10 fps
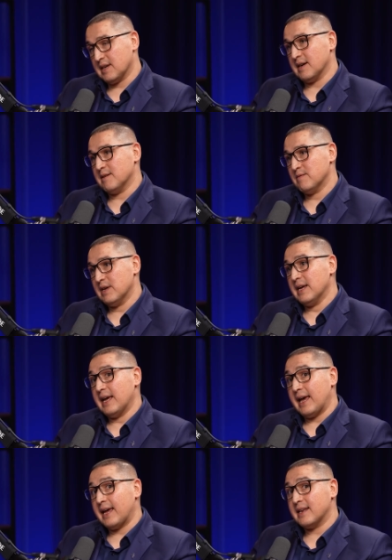Yeah.
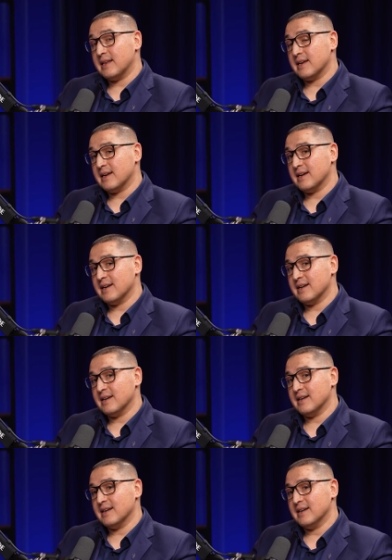
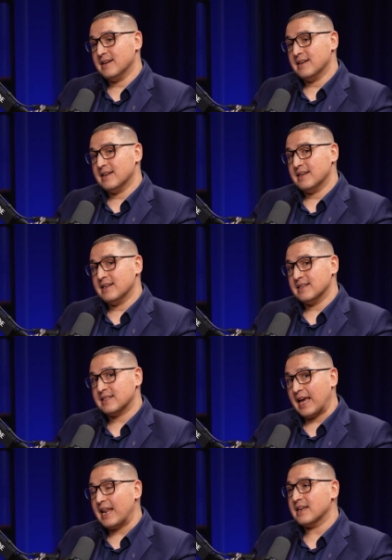And
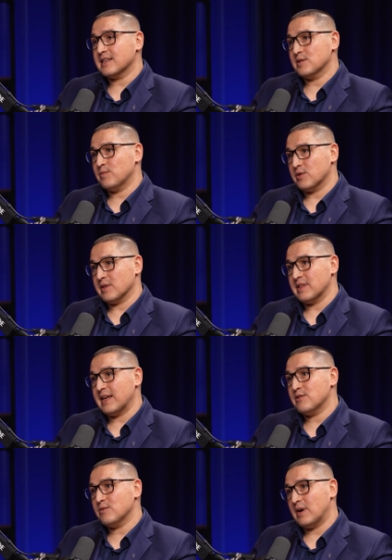scaling is important.
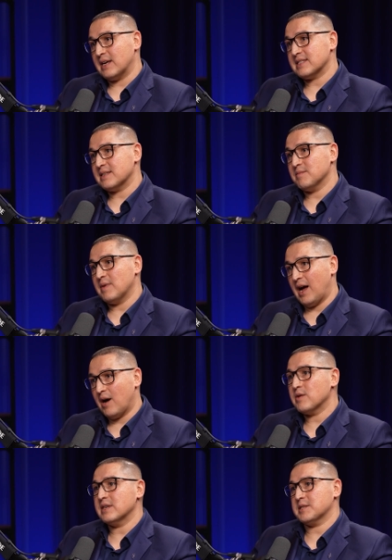Then you ask him
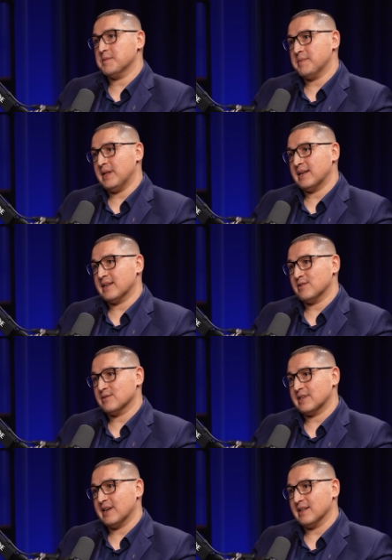how he's planning to
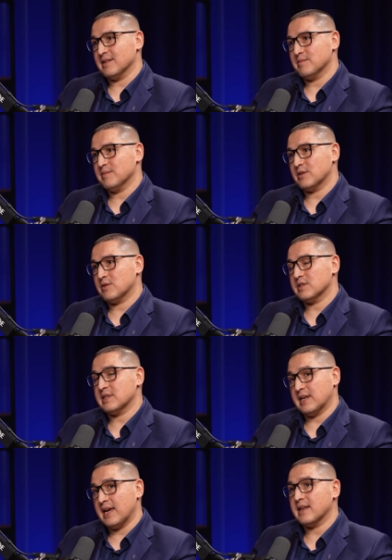scale. Because
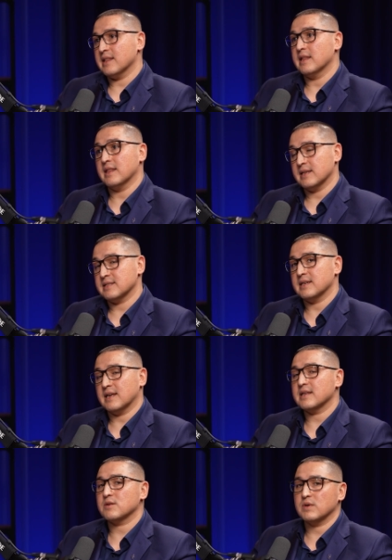again, there's
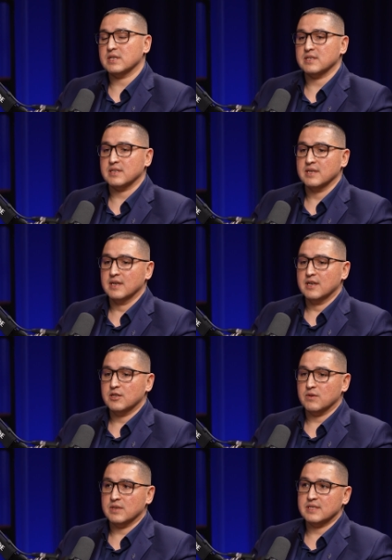another question
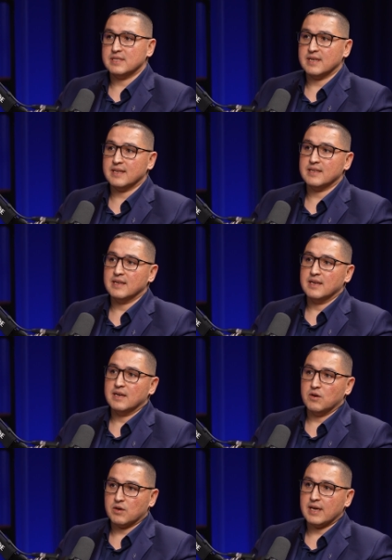to understand.
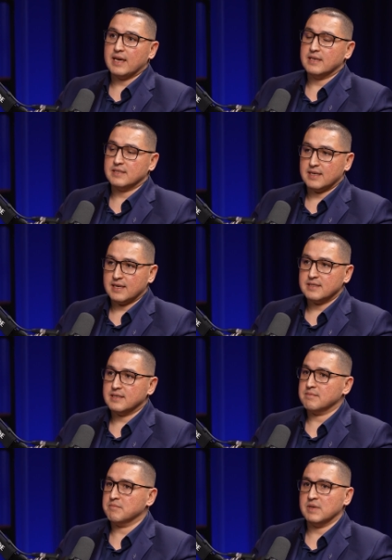Okay, he's
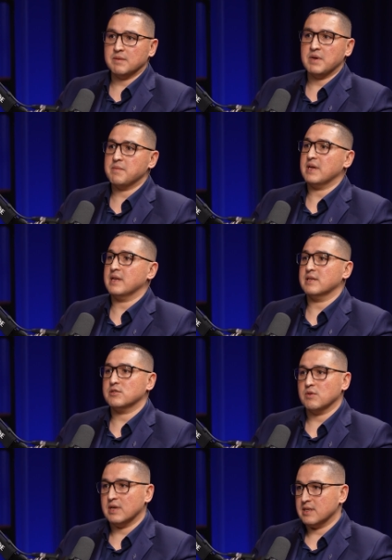raising, maybe he needs
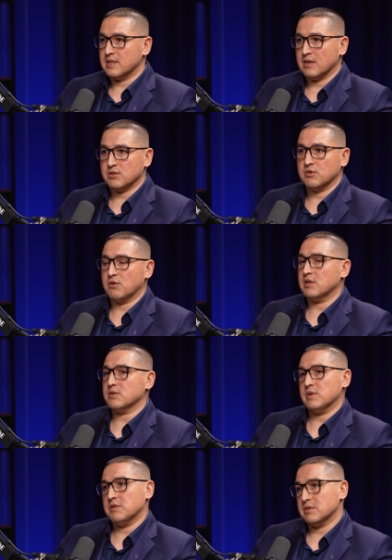
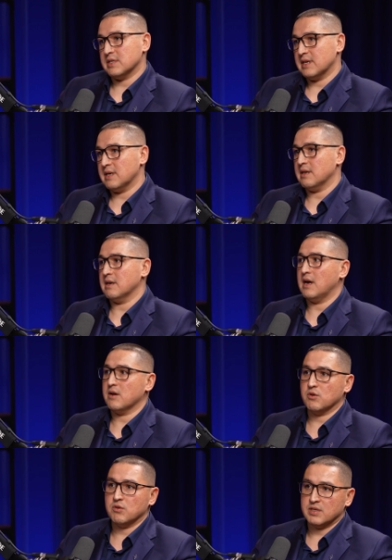$200,000. When you say, how
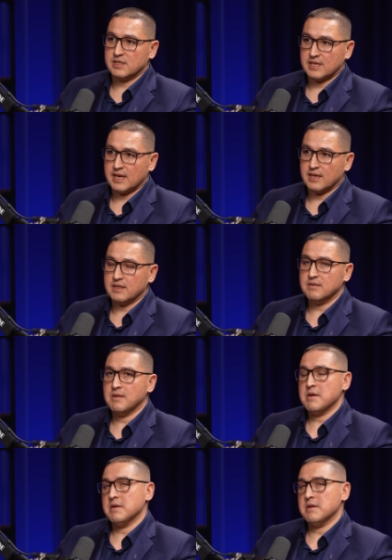are you going to scale?